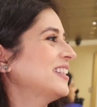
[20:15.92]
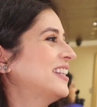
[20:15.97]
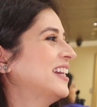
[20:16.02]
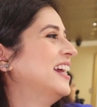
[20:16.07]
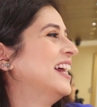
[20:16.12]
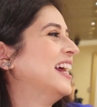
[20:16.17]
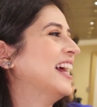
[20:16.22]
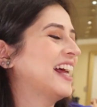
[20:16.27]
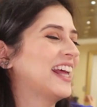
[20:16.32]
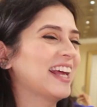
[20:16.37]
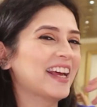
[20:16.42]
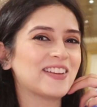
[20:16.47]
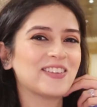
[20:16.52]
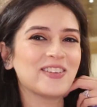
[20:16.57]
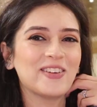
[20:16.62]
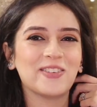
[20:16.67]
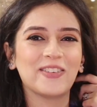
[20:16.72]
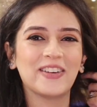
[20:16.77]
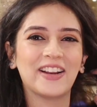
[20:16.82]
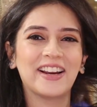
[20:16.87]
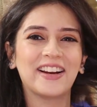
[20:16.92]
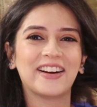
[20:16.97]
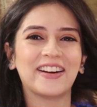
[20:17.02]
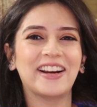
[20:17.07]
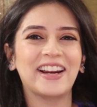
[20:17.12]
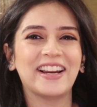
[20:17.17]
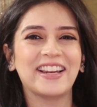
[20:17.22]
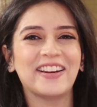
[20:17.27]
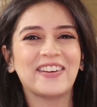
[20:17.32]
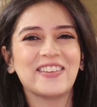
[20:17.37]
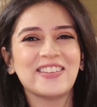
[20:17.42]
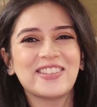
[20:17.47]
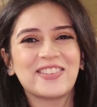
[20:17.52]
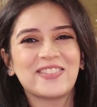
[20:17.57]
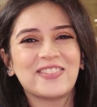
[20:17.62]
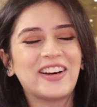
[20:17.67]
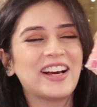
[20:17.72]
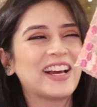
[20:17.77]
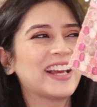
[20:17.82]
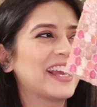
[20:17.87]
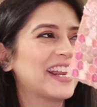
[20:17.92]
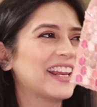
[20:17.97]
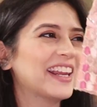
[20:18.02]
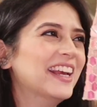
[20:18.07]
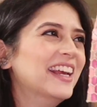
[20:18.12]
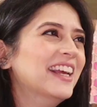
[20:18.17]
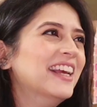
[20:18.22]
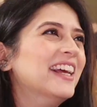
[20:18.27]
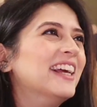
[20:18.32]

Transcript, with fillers: I know it's fine.